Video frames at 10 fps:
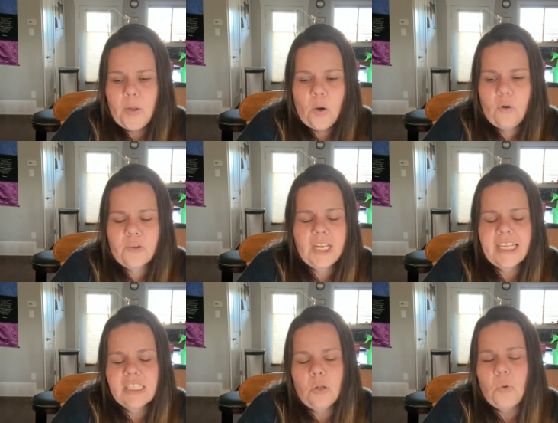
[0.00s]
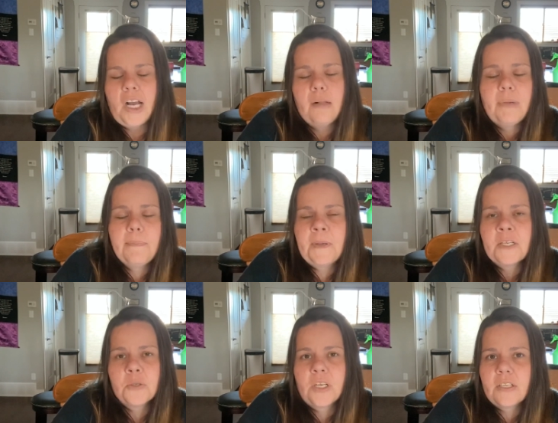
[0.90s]
Over the last little while, my
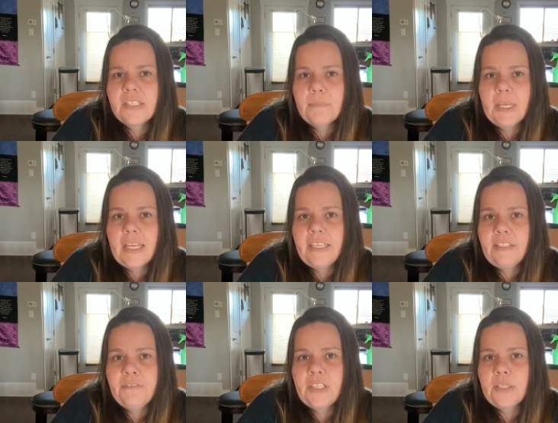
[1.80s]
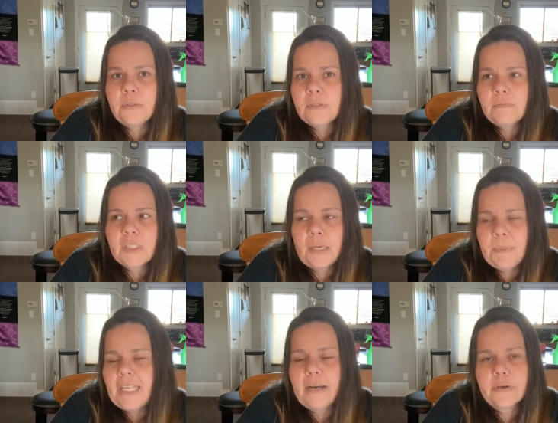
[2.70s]
Patreons have been getting the videos a
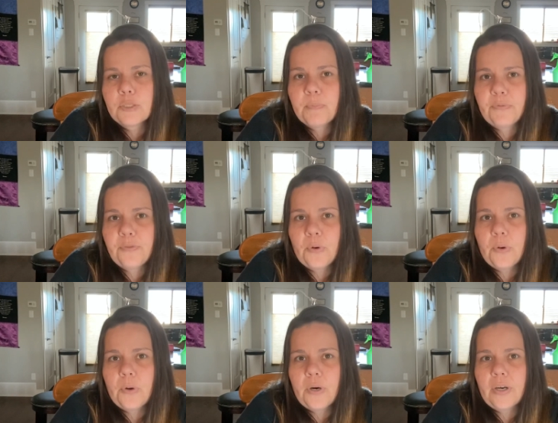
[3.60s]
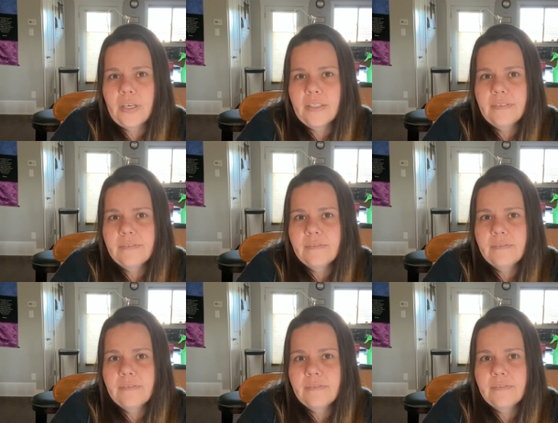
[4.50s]
couple hours before